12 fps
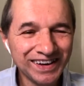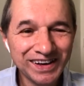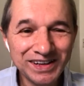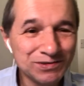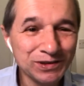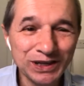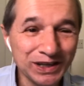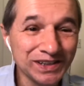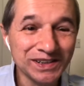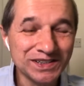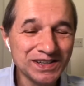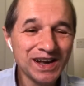It's
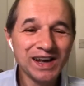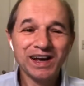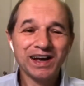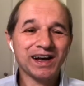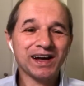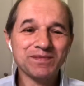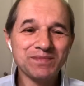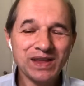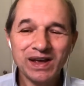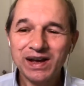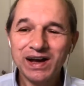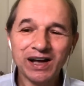ridiculous. Um,
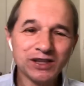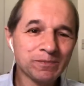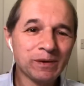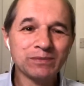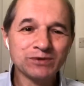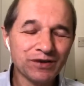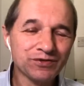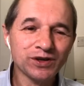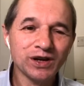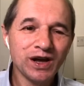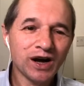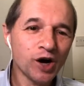other pubs have
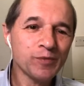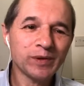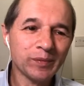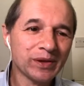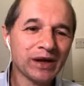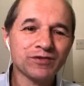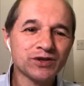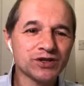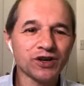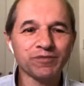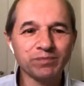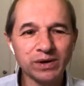to open up, but they have to
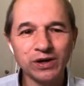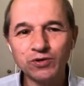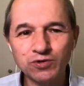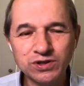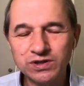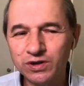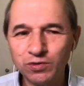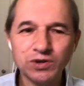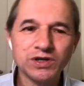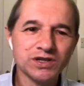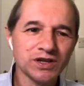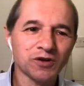serve meals in order
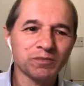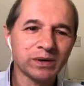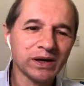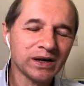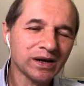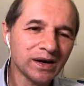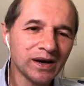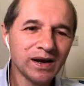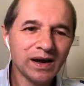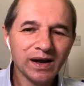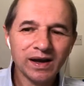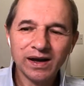to sell beer.
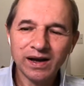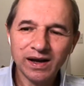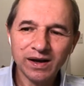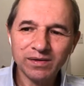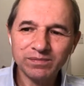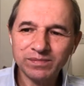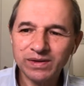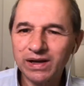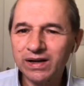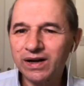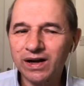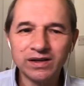Um,
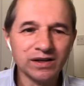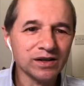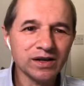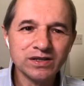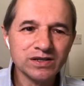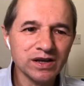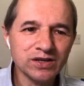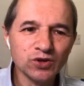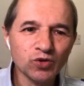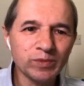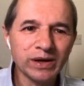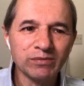I don't know, it's, it's all
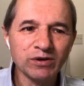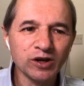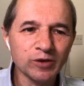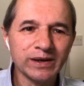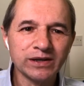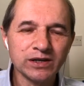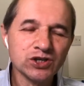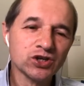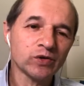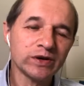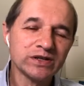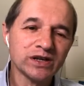become a little bit
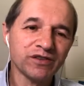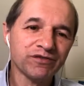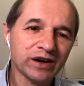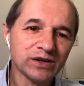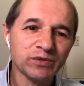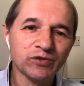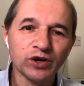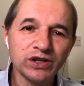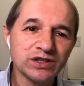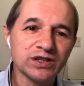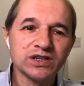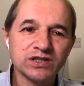disjointed. In fact, we've got into
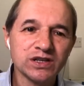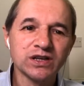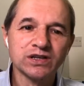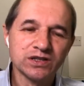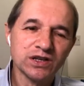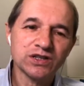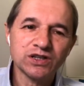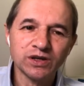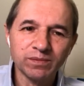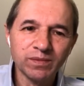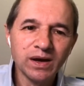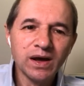this tier
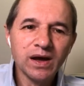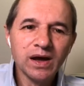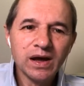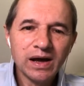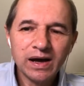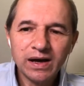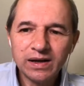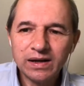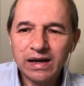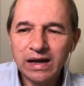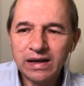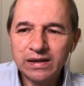system. Uh,
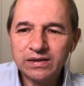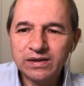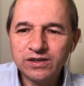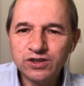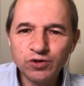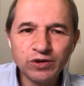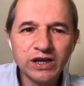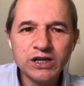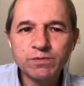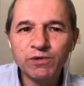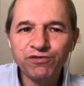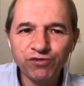two days
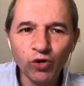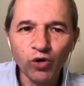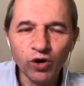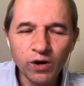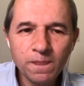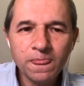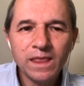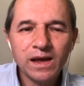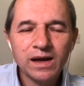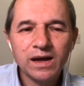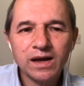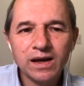before,
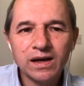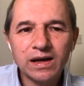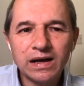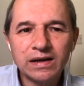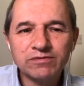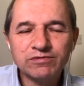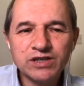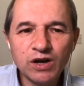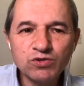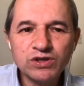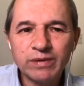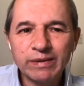Uh,
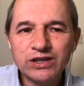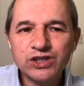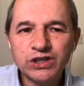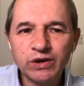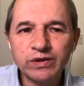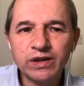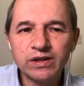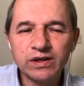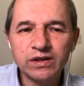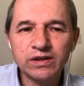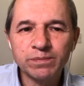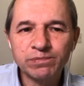results come out showing that the,
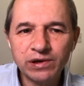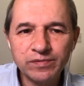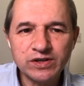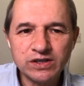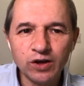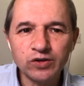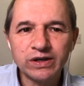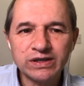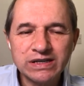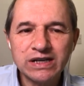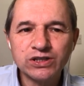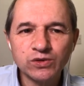the previous lockdown is
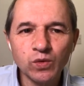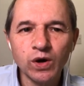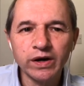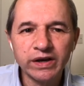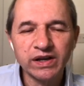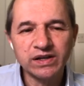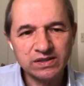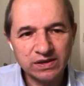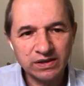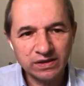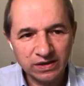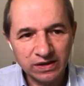actually working. It's,
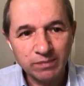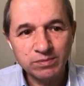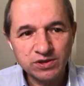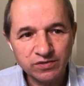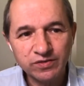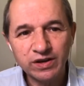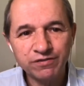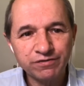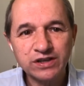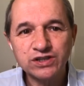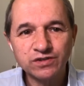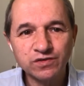the numbers of
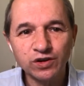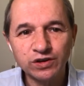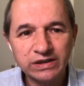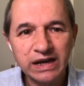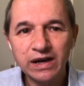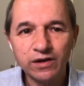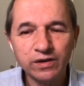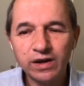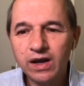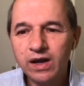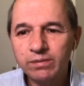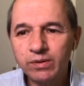infections have gone down,
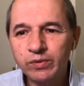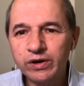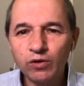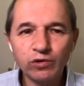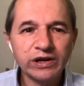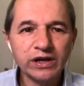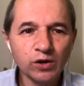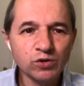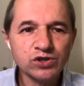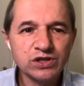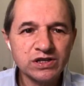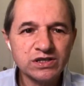but we'd already
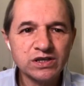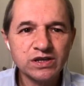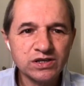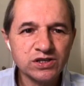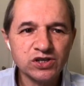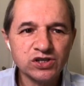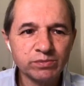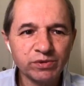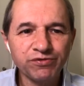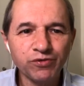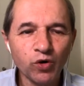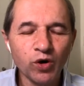launched this tier system
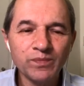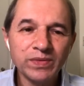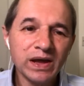before.